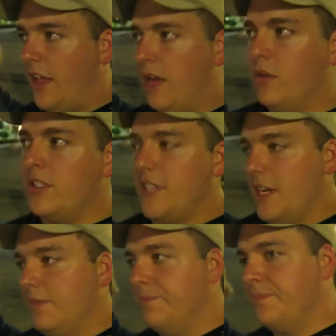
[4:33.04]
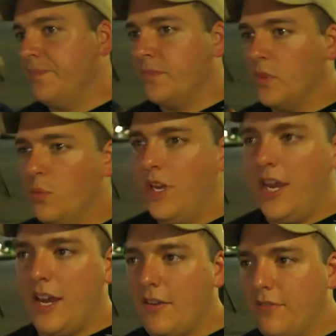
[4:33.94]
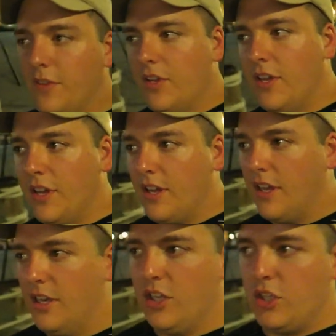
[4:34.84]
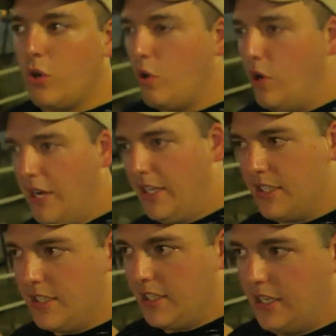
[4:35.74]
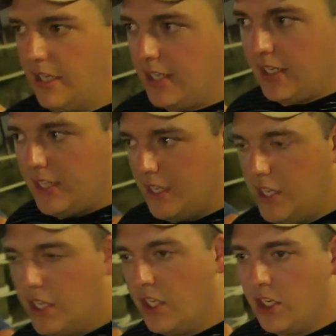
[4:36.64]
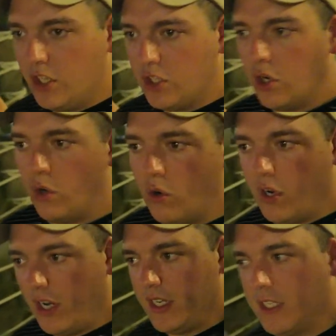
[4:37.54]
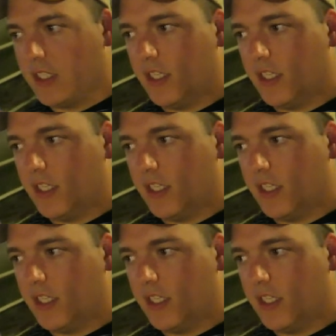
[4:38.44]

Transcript: I will say, we have a notorious, notorious